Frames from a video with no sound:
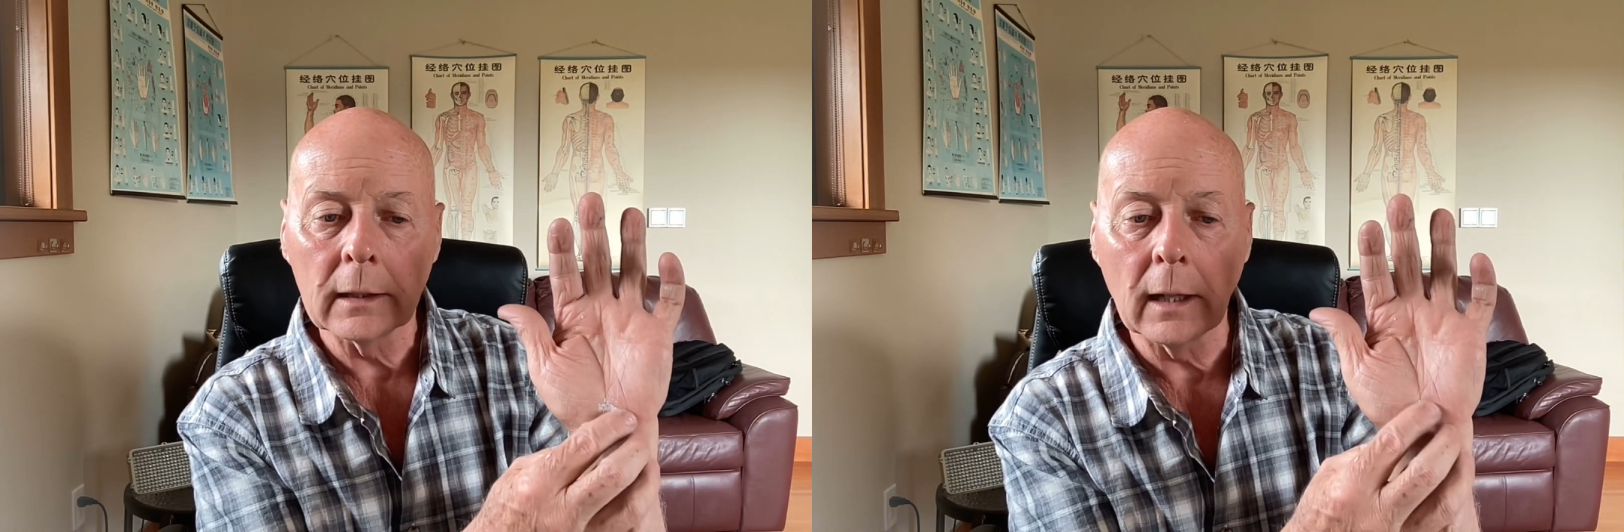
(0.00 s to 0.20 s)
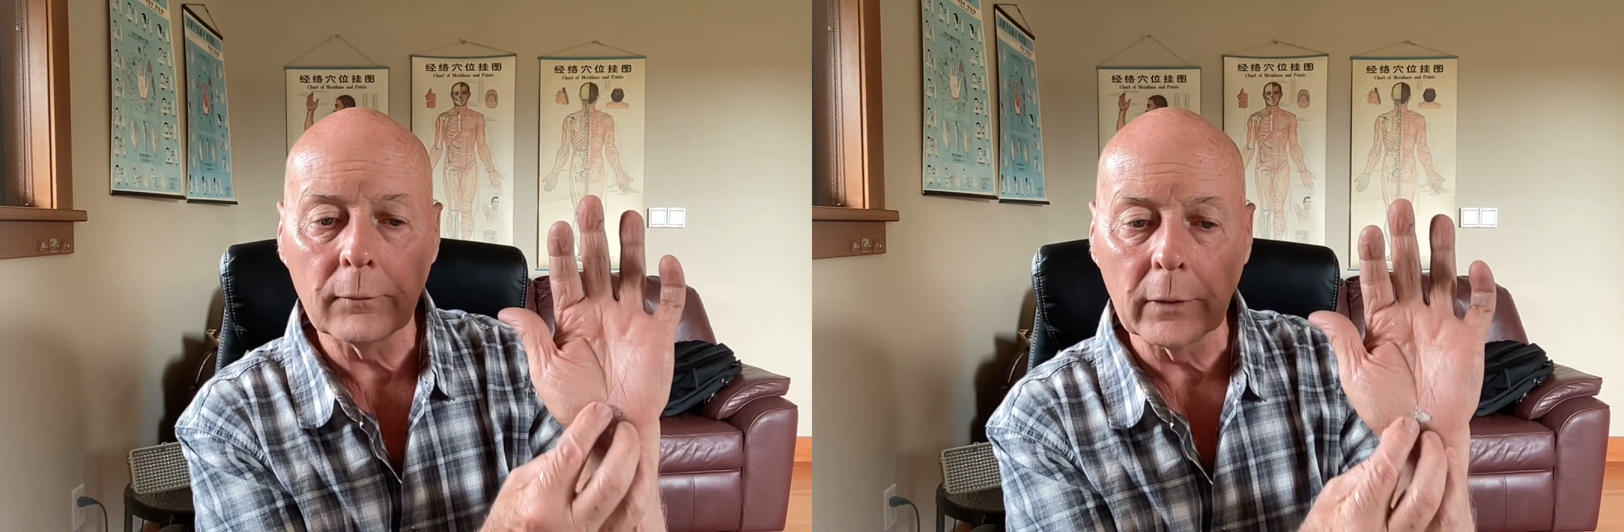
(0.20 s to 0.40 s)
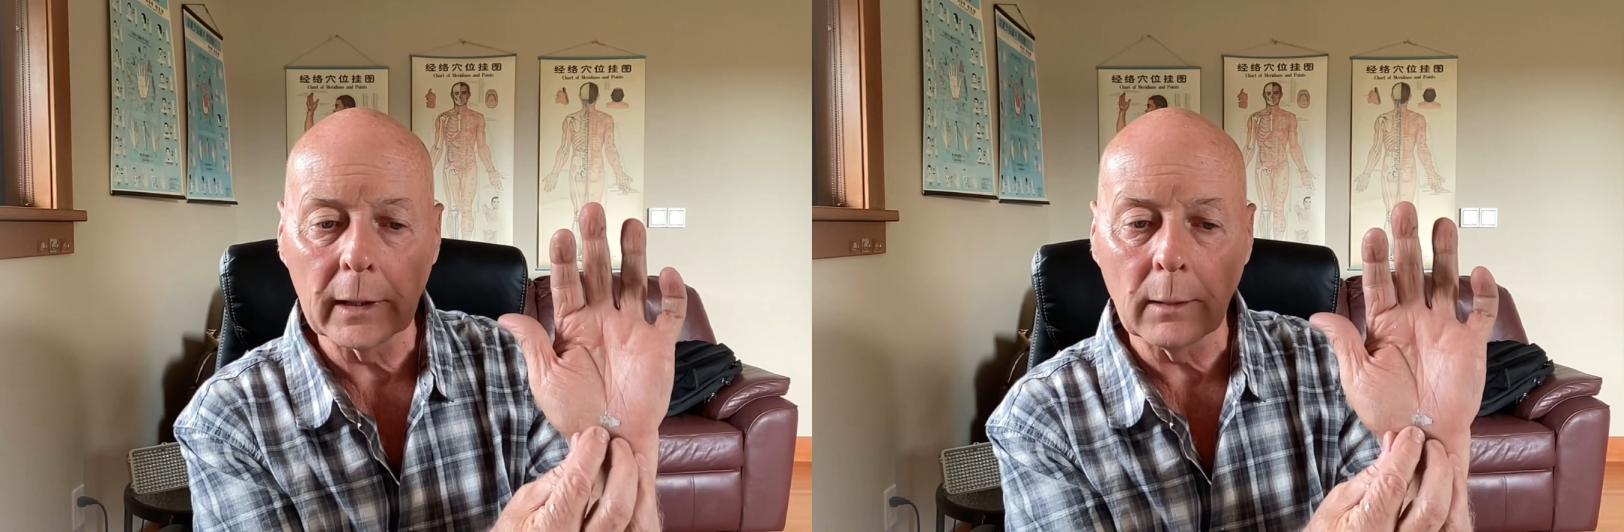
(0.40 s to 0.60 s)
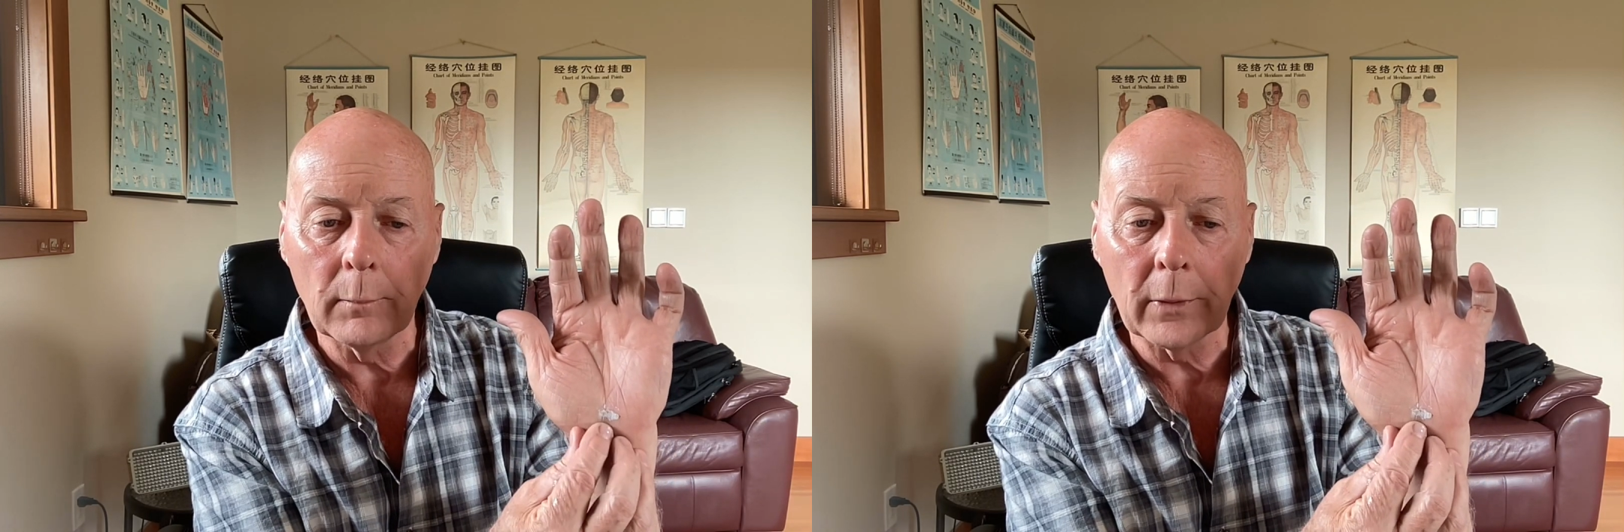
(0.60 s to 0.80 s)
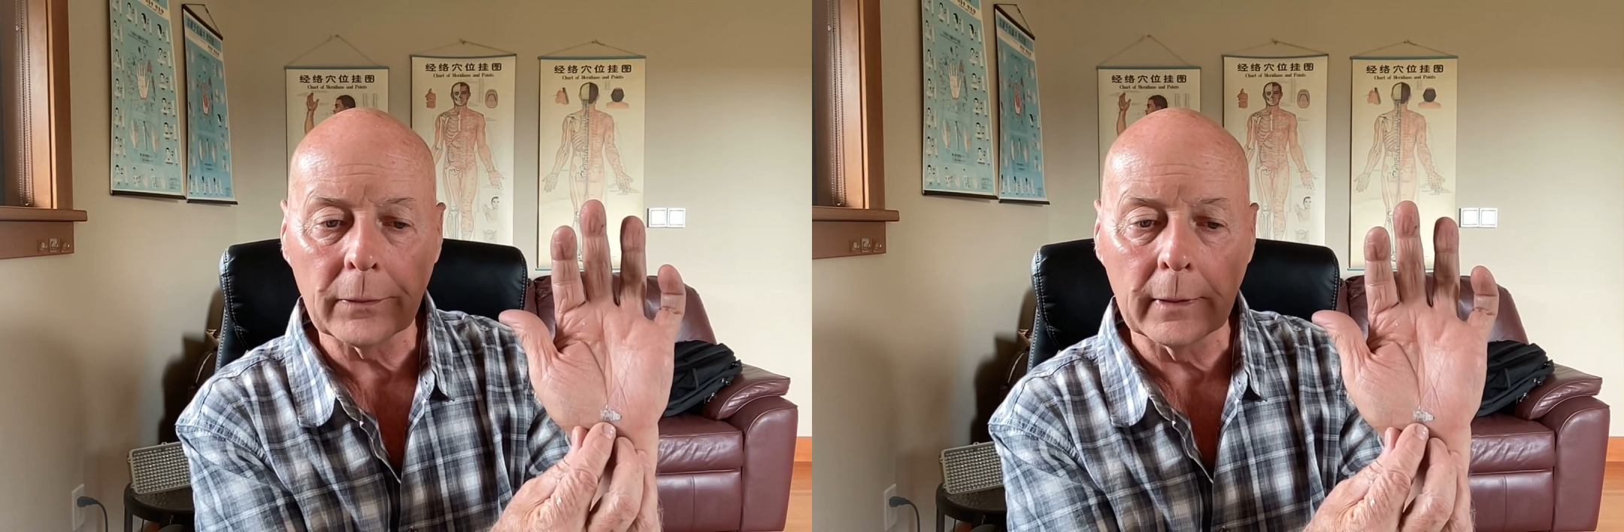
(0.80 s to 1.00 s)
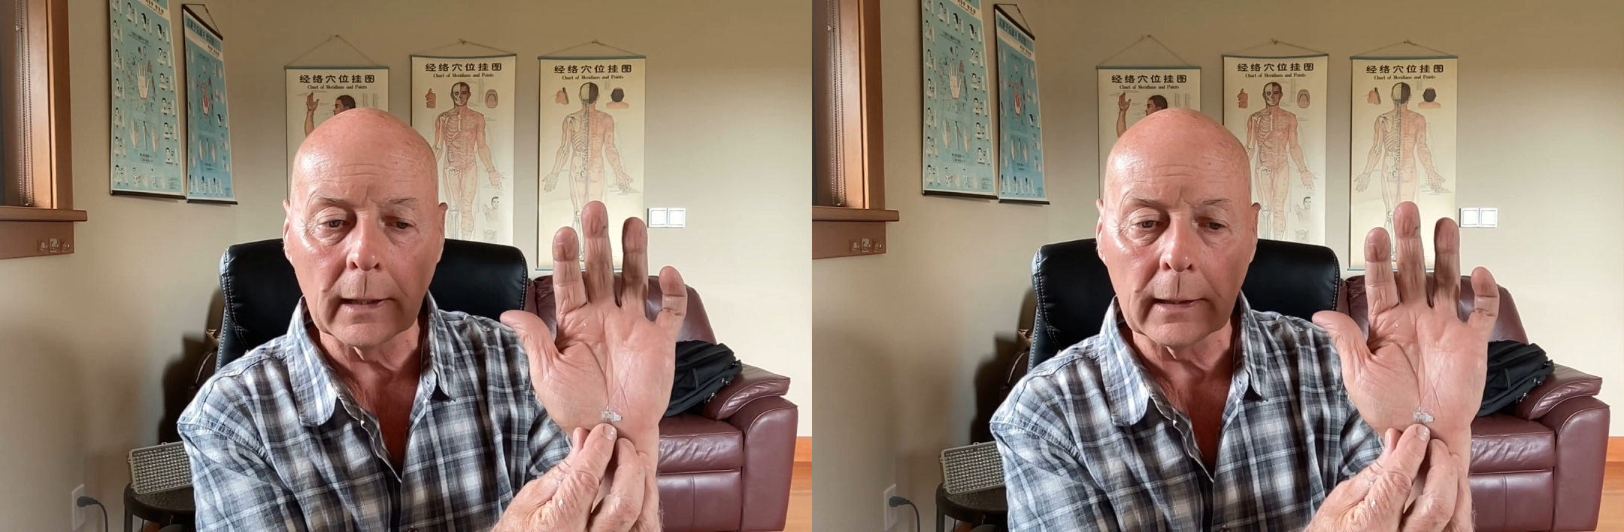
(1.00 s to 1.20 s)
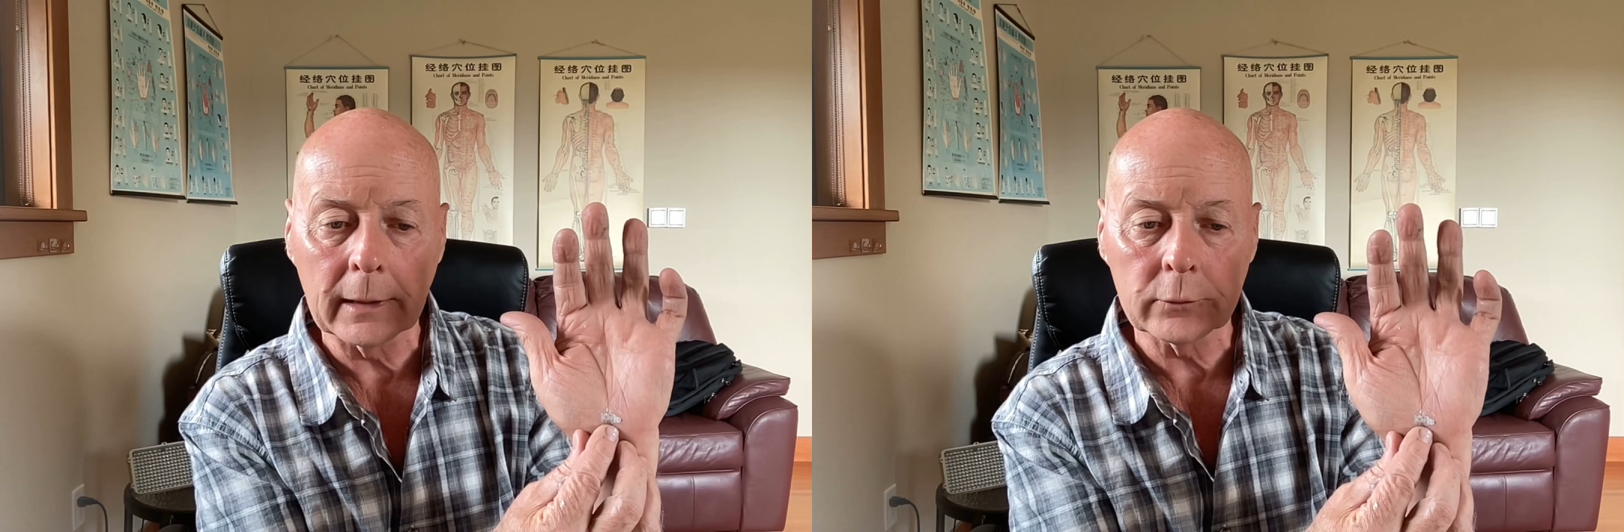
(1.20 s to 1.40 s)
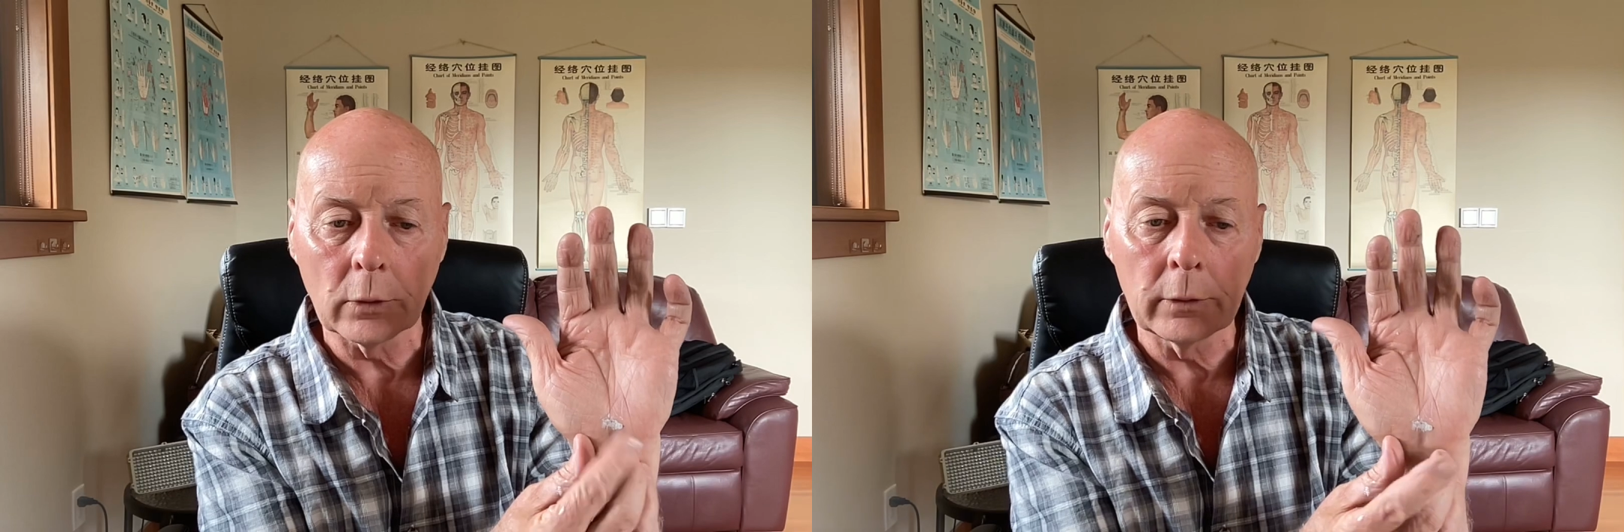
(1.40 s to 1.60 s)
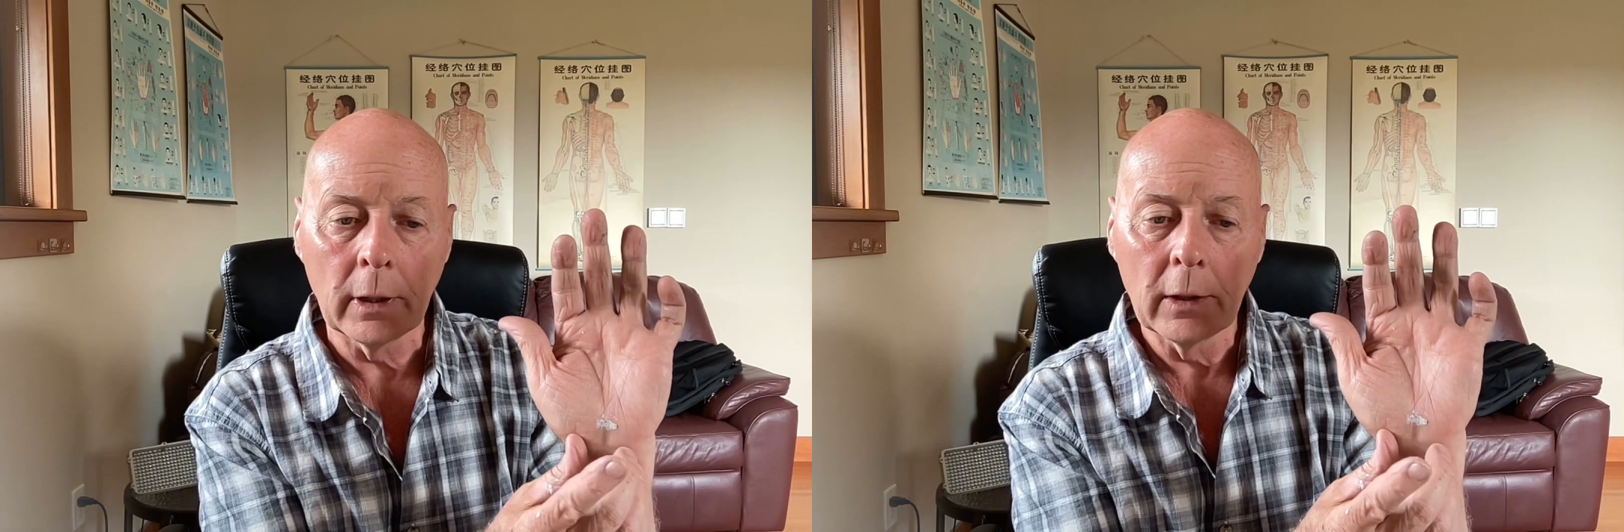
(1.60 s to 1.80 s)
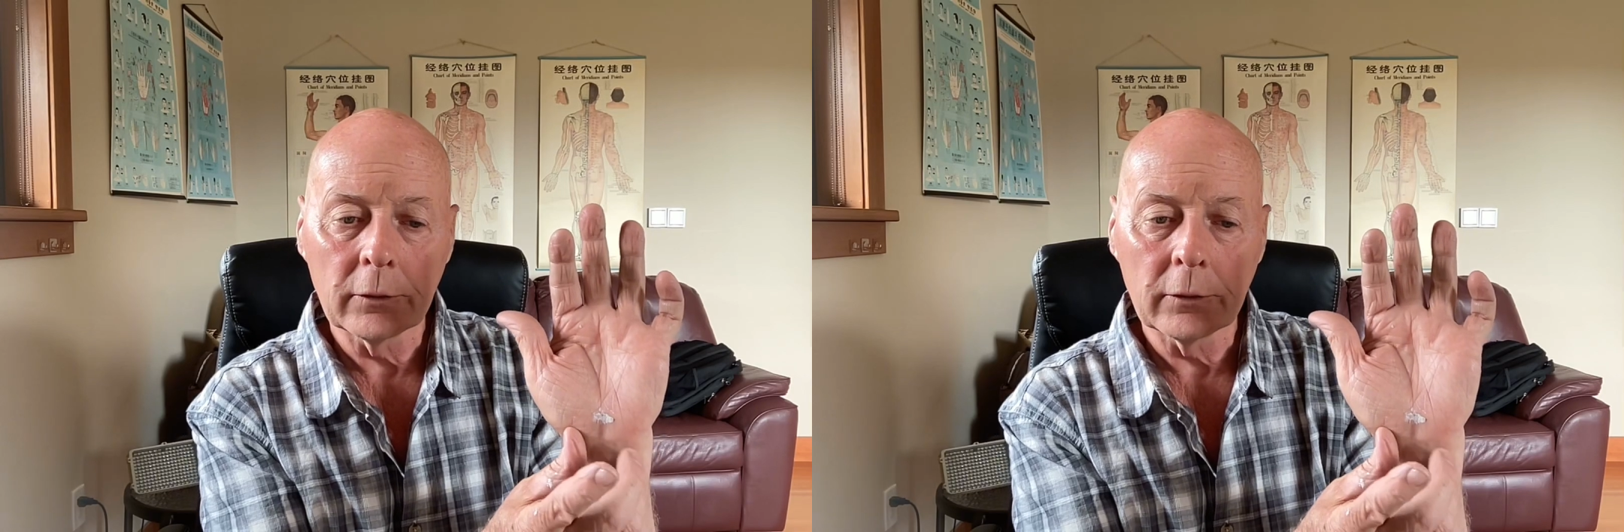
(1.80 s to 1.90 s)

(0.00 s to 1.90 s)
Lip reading: covering them with an electrode,